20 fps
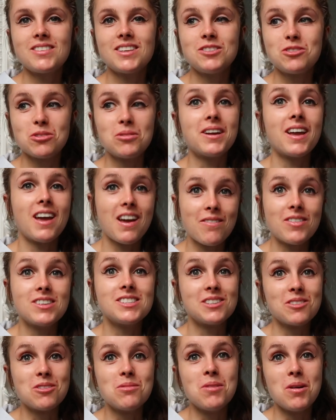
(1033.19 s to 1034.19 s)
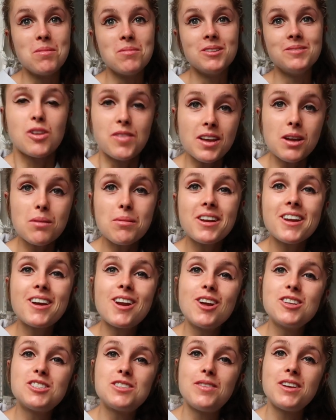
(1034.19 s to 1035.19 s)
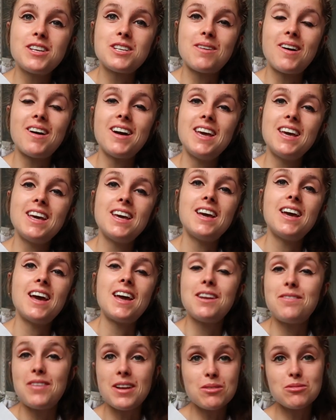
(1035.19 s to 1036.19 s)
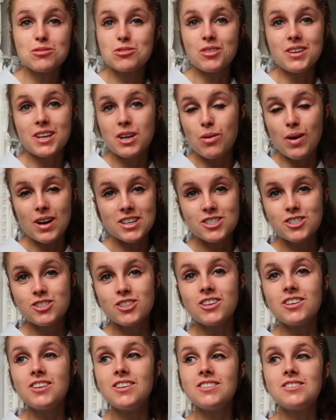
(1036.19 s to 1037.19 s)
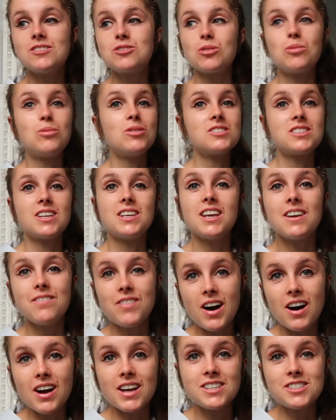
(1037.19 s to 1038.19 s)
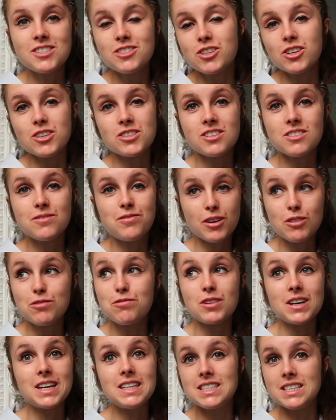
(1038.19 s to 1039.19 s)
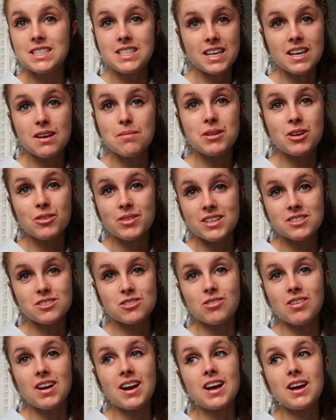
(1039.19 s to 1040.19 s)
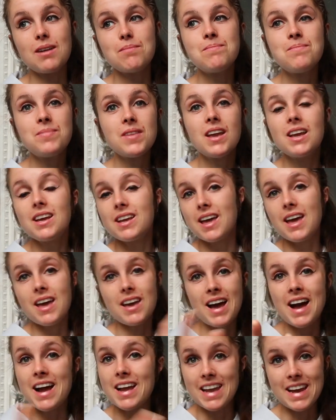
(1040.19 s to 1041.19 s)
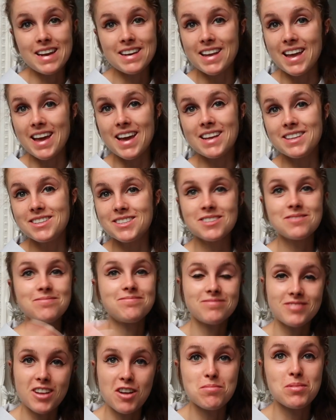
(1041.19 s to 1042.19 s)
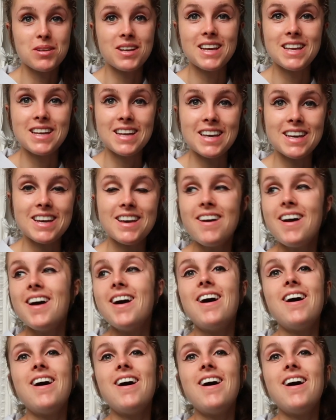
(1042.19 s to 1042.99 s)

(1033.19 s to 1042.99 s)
Enjoying every single moment. So I think I'm gonna close the video out here, and if anyone's got any questions or wants any advice, just feel free to DM me on Instagram. At Gainer Gains, I've put it in here.